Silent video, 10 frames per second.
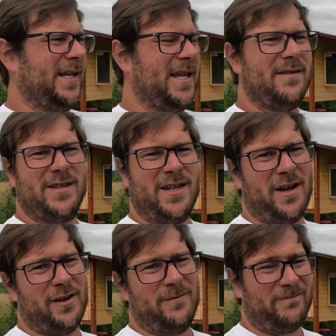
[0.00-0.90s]
Even
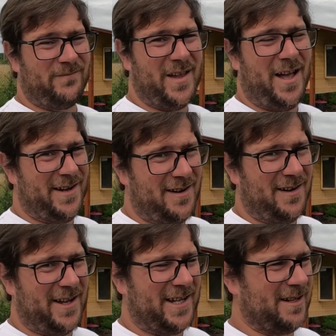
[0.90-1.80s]
though I don't
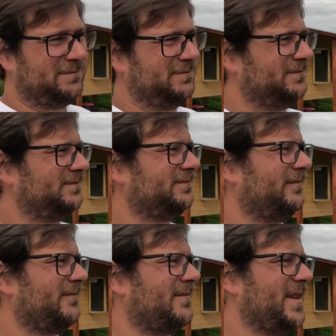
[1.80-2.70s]
like him,
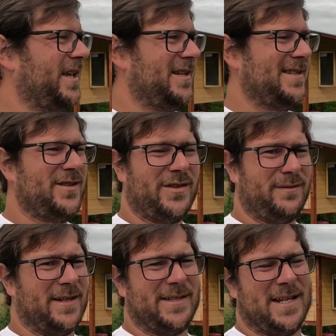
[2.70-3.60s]
and he's not
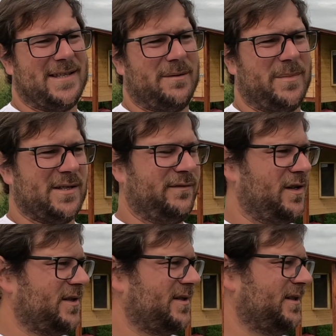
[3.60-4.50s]
the fantastic Mr.
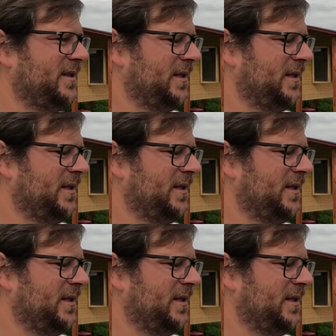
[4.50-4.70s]
Fox,